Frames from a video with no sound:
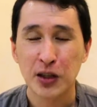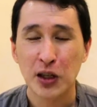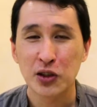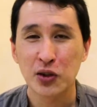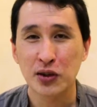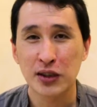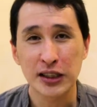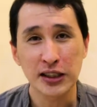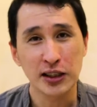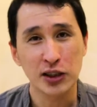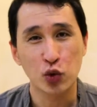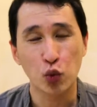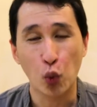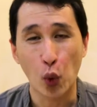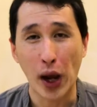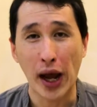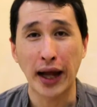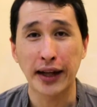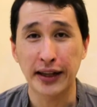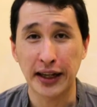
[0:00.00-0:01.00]
So this is
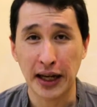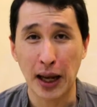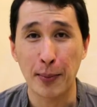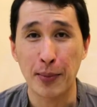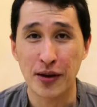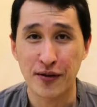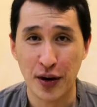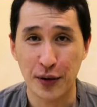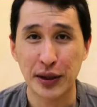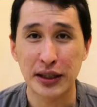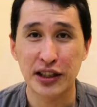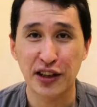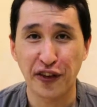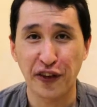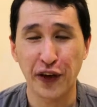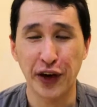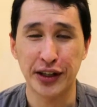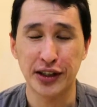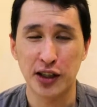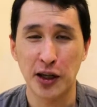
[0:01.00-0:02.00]
where they can be very
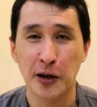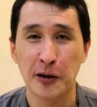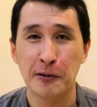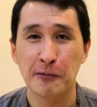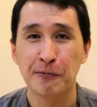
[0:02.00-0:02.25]
different.